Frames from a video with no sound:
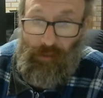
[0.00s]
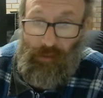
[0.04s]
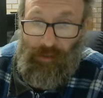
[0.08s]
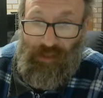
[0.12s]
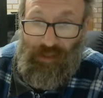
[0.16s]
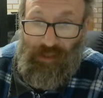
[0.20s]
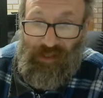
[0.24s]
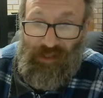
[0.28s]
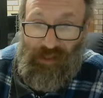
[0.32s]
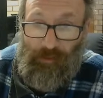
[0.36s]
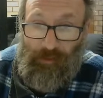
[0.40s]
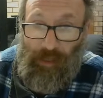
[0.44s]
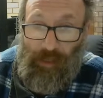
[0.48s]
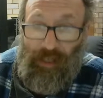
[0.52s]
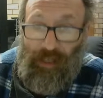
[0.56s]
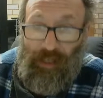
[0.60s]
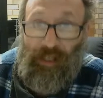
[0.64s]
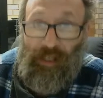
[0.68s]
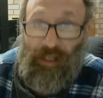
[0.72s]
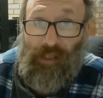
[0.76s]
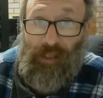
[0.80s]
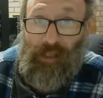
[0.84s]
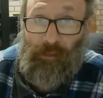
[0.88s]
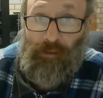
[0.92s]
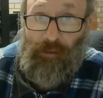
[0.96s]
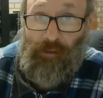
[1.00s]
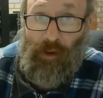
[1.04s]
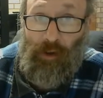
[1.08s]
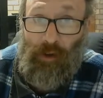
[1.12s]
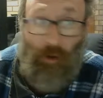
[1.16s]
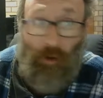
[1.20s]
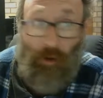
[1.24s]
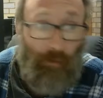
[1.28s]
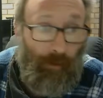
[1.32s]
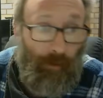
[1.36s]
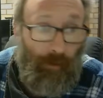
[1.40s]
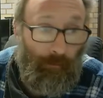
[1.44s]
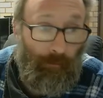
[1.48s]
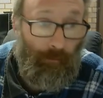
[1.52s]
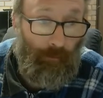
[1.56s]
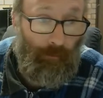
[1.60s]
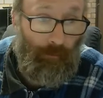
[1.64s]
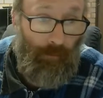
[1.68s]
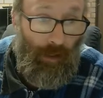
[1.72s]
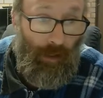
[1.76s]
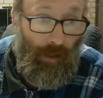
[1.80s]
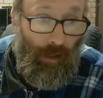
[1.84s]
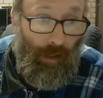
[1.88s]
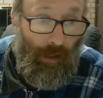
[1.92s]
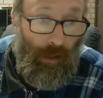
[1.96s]
participating in the probe.
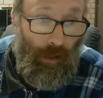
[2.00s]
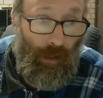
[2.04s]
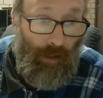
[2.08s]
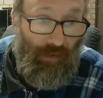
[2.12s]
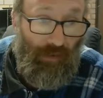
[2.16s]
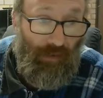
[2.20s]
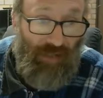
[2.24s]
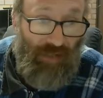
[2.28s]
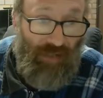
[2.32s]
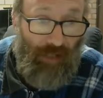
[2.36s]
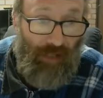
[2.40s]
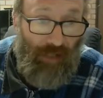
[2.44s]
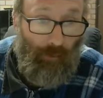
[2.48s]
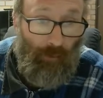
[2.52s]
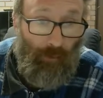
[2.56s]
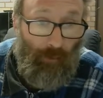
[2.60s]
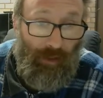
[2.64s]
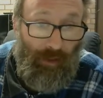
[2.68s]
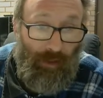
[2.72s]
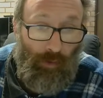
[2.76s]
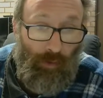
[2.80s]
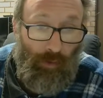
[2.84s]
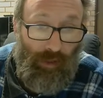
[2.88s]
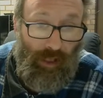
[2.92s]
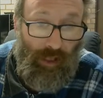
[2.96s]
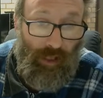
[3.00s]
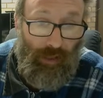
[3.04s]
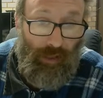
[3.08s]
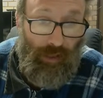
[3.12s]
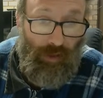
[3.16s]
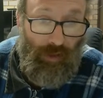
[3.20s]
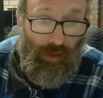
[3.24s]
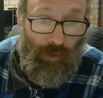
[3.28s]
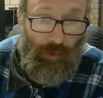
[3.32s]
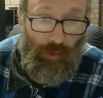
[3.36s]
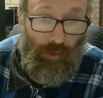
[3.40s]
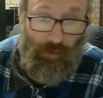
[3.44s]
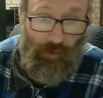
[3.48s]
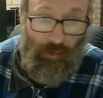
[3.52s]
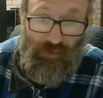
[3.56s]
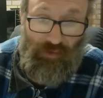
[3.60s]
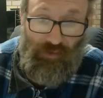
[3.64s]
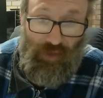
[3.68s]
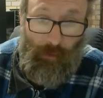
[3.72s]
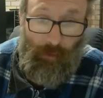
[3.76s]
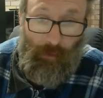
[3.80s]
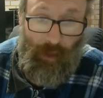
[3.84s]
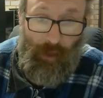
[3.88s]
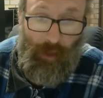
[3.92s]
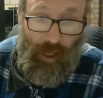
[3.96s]
The team will be looking into Google's
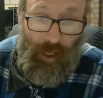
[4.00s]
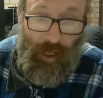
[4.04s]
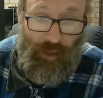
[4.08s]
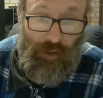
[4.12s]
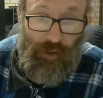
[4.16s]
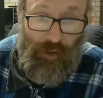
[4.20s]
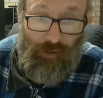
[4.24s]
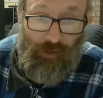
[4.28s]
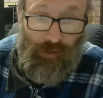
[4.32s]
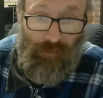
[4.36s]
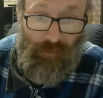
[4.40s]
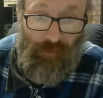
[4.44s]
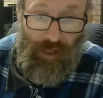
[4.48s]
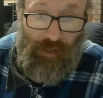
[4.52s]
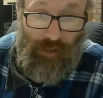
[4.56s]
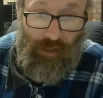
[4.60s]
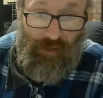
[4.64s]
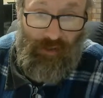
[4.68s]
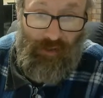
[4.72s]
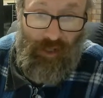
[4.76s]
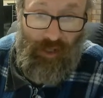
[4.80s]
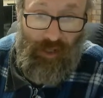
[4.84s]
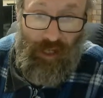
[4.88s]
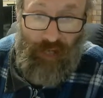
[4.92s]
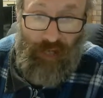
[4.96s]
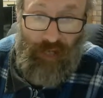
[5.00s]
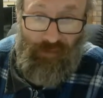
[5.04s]
domination of the internet